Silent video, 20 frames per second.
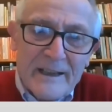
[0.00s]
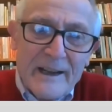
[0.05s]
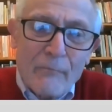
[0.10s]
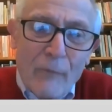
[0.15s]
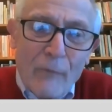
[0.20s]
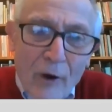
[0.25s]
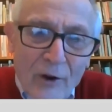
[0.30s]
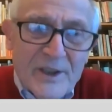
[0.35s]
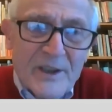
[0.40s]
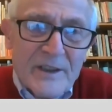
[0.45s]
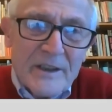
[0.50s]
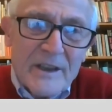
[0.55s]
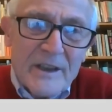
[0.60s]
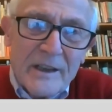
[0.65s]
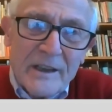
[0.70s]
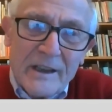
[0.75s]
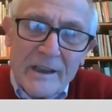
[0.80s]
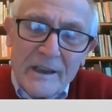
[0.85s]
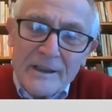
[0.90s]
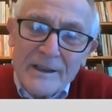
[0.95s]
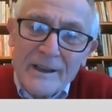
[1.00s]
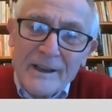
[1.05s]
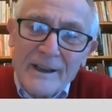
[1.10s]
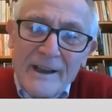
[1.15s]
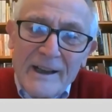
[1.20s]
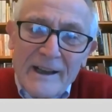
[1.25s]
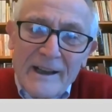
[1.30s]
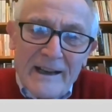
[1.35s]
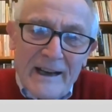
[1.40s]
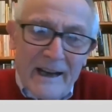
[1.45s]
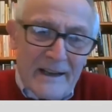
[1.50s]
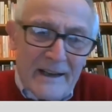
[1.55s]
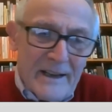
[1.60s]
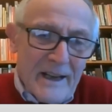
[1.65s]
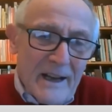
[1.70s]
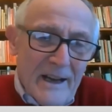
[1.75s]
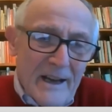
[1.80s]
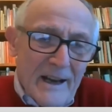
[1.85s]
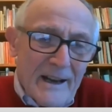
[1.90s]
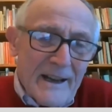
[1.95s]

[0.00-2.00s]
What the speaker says: it was indeed a